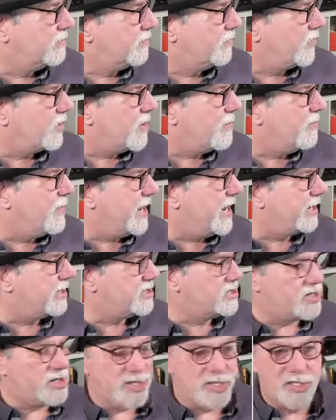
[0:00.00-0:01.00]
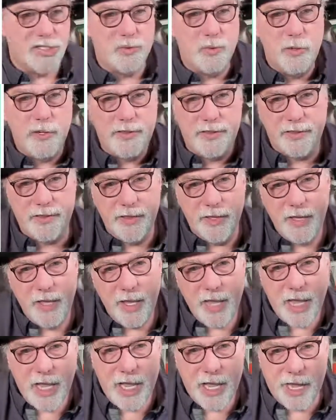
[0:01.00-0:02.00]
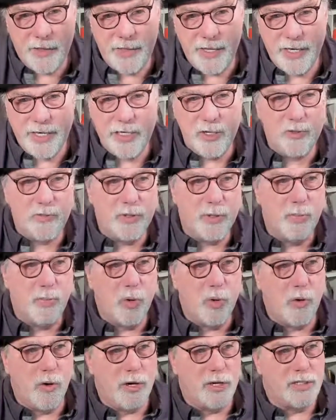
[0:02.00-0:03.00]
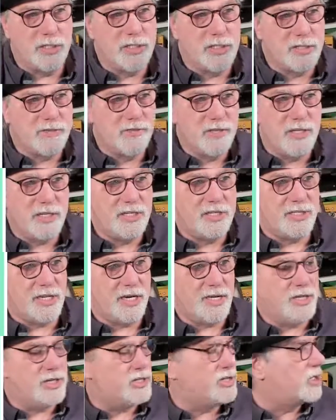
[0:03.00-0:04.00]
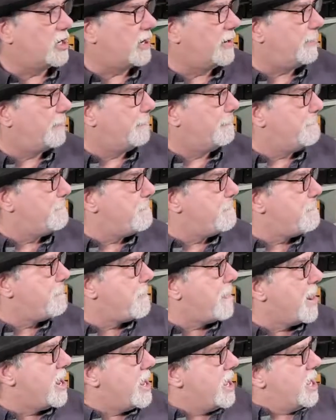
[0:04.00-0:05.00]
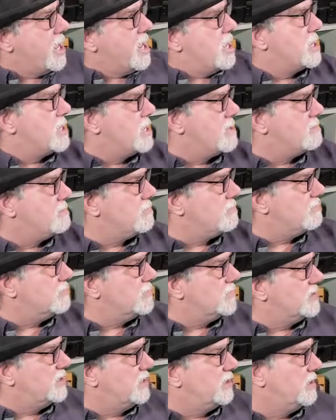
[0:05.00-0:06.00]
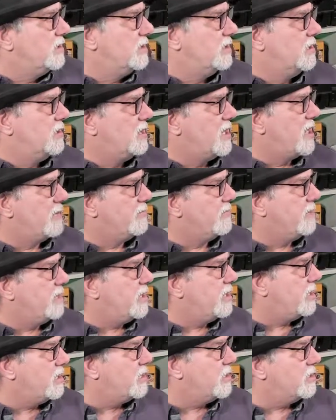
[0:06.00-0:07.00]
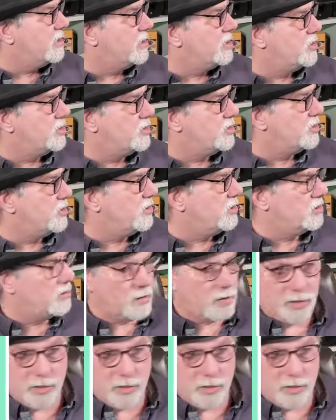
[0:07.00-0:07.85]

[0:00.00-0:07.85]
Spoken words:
comparisons with how they do reports for the descendant chart. Let me do,